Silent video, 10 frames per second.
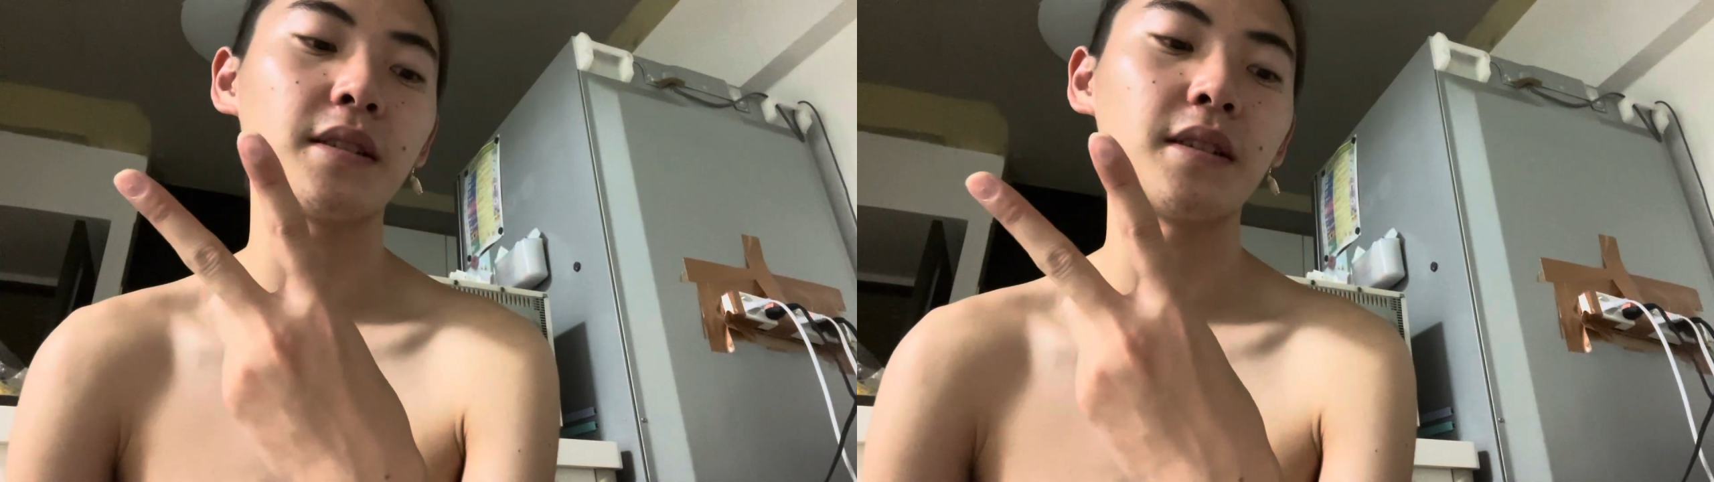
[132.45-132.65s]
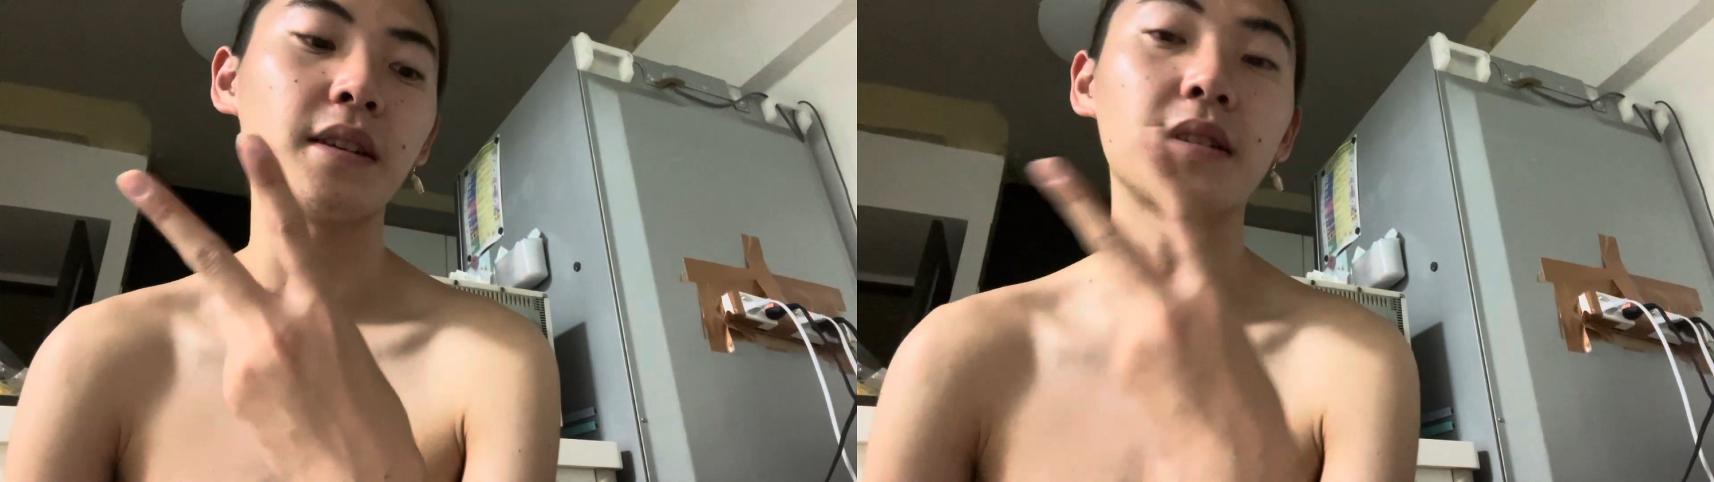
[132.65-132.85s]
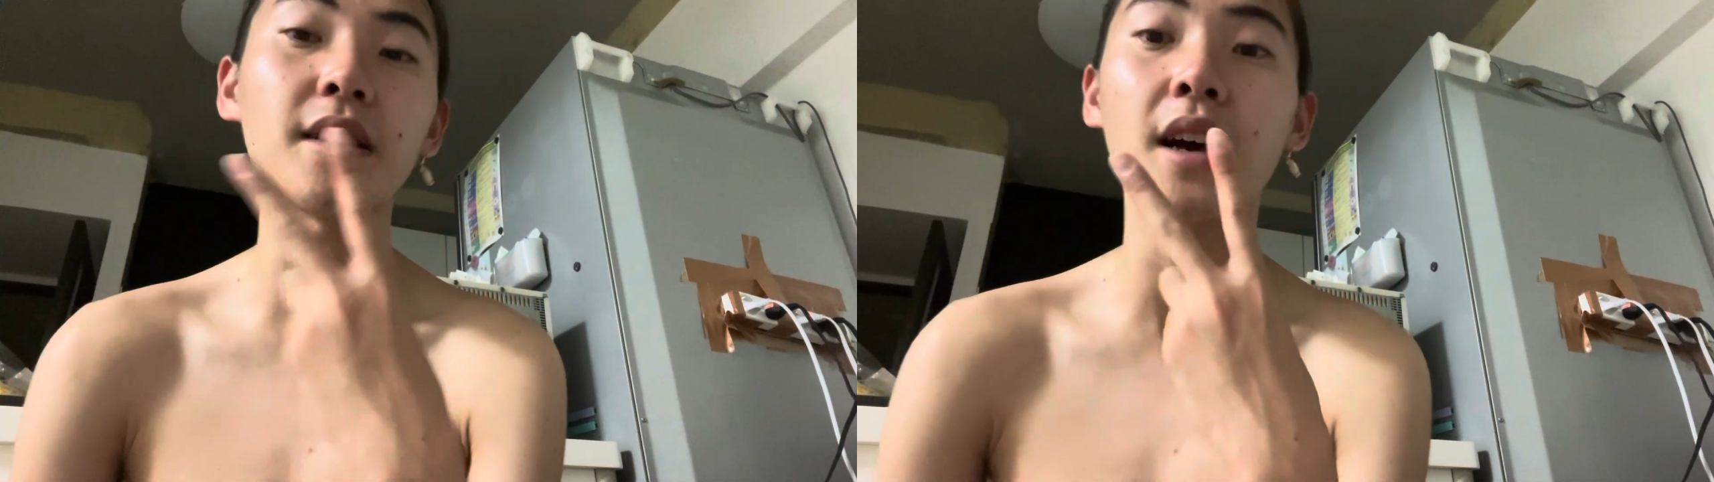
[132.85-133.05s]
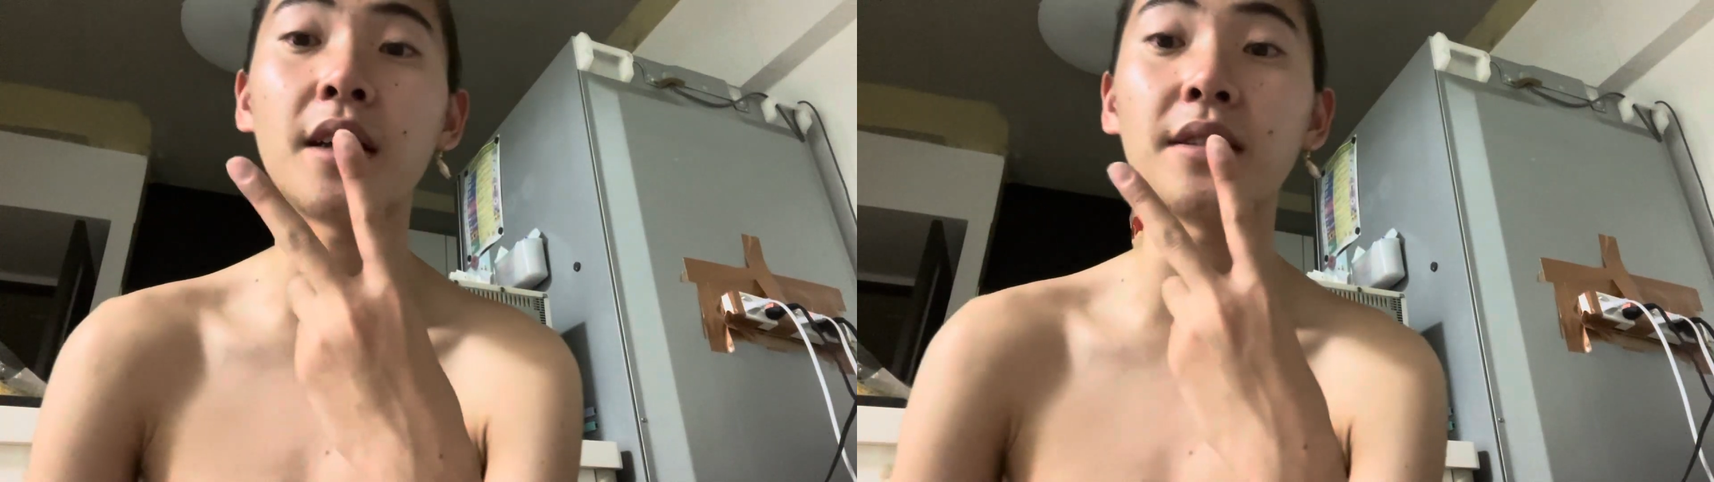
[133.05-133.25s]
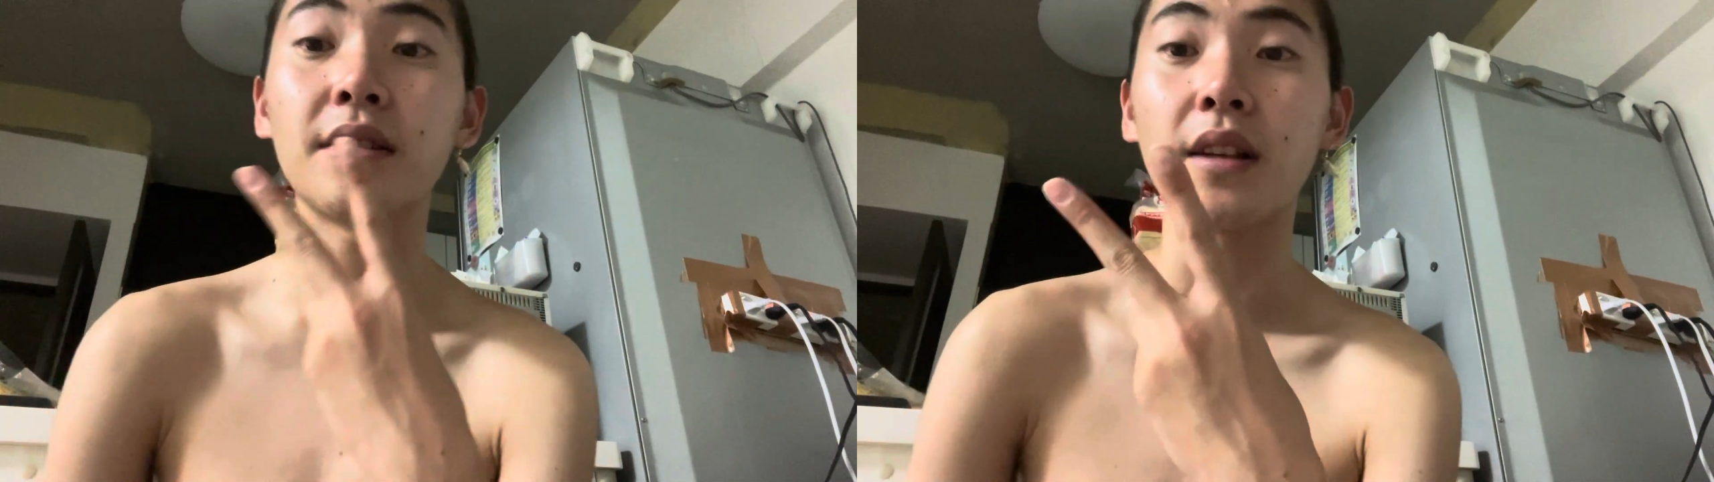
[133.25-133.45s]
is
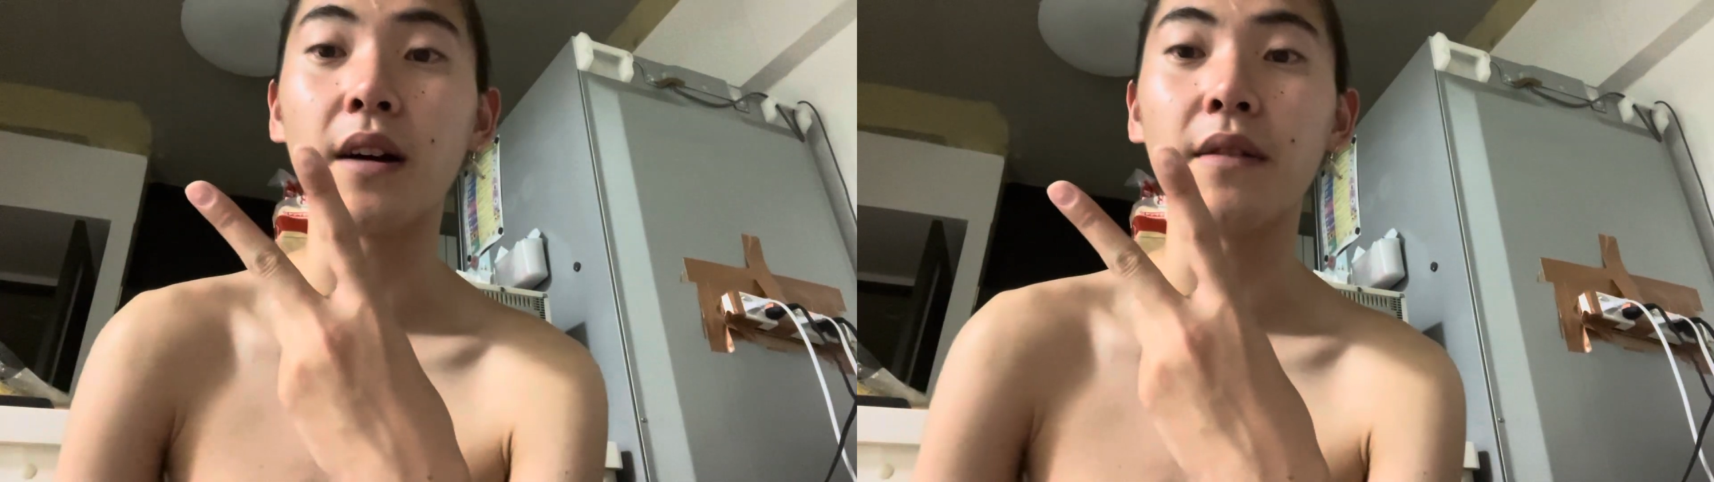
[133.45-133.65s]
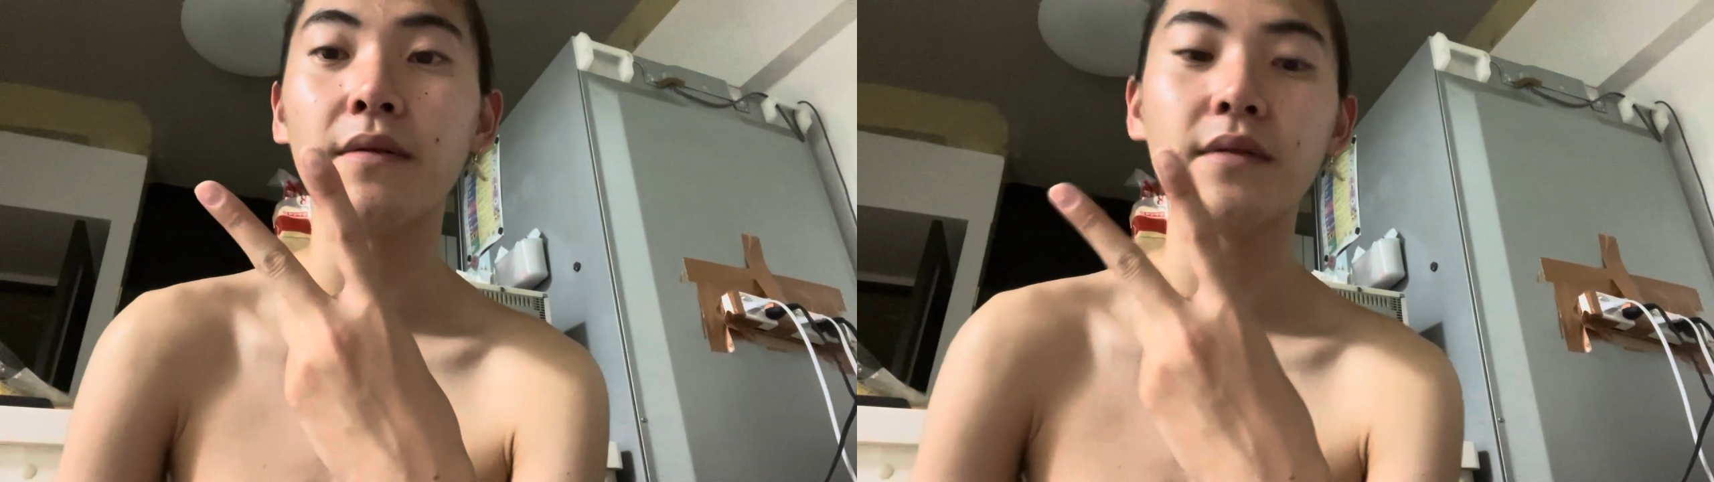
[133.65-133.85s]
unstaffed.